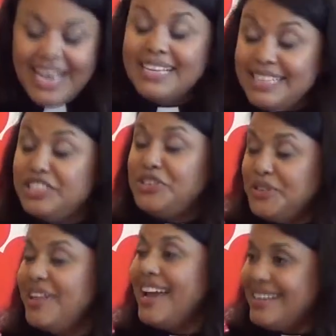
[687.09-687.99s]
Is it
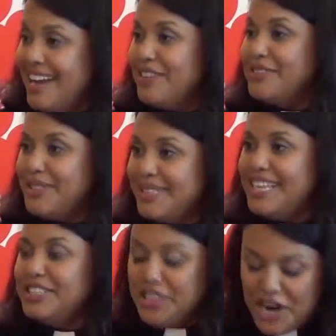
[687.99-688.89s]
too late now to
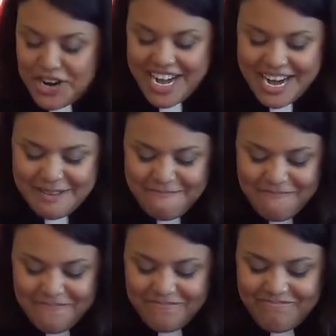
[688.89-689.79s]
say sorry?
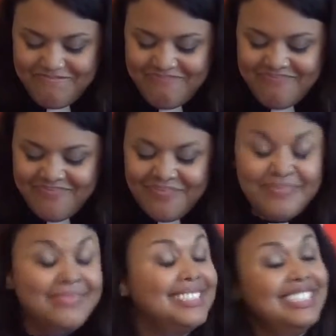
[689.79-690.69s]

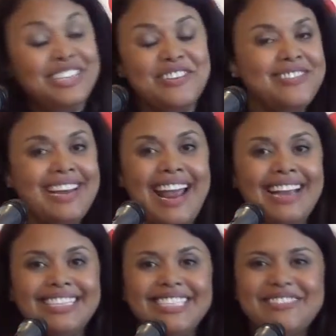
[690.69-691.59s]
No, it
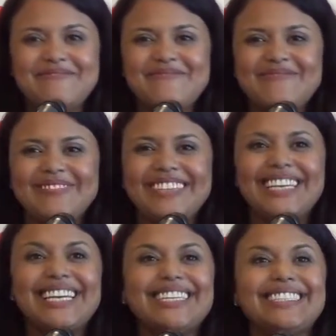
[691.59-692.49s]
ain't.
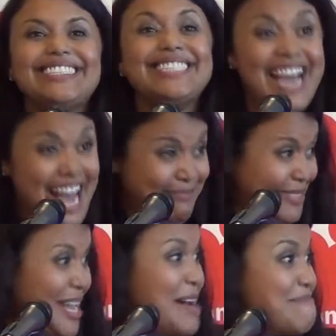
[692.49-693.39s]

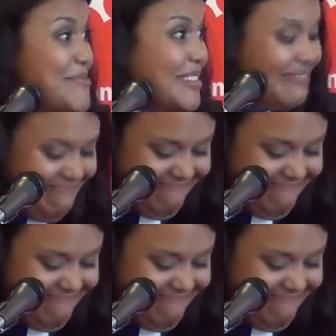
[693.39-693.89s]
Time's up.